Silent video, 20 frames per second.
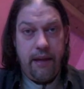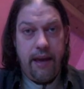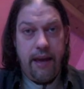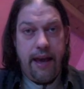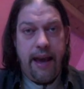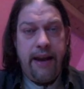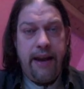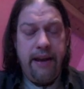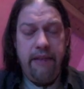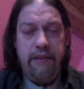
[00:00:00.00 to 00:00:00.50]

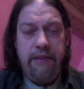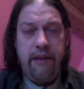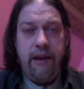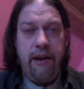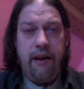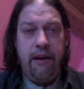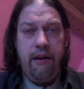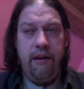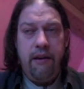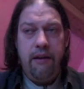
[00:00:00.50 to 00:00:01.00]

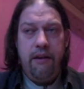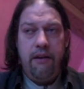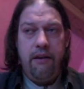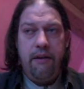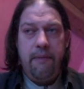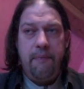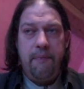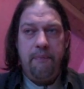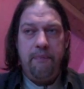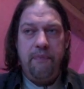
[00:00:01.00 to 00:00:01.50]
Anything
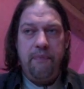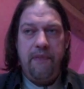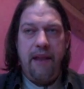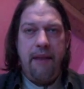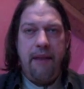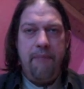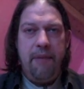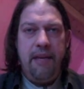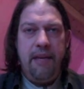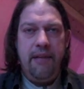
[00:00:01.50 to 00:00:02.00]

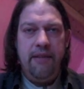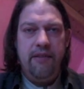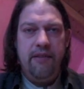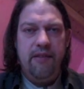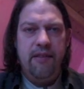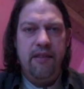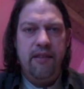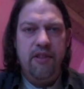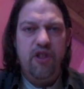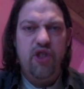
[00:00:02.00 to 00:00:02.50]
that
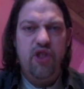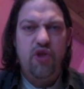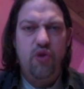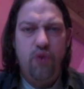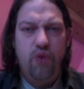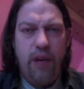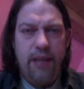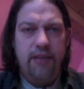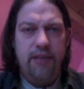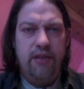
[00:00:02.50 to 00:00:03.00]
means
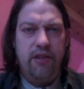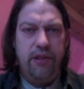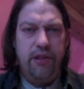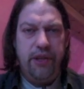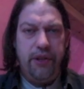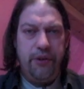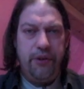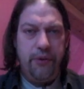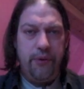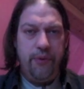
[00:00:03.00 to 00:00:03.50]
stress to
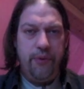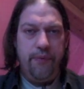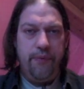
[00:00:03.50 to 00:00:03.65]
you.